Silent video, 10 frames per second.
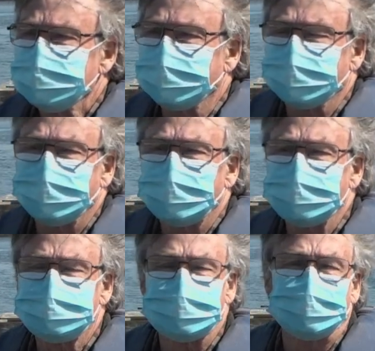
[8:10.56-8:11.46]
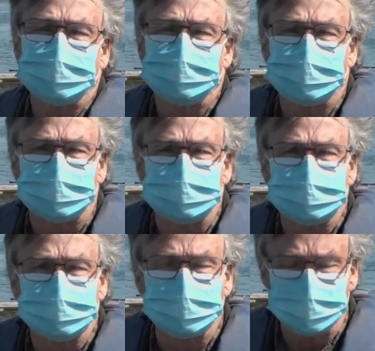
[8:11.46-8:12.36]
there are a lot of similarities
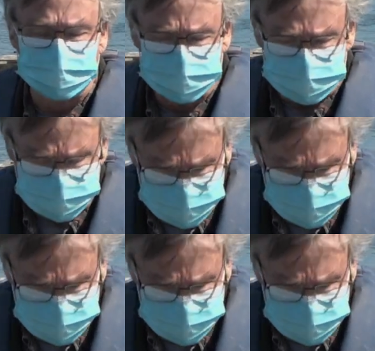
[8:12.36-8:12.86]
between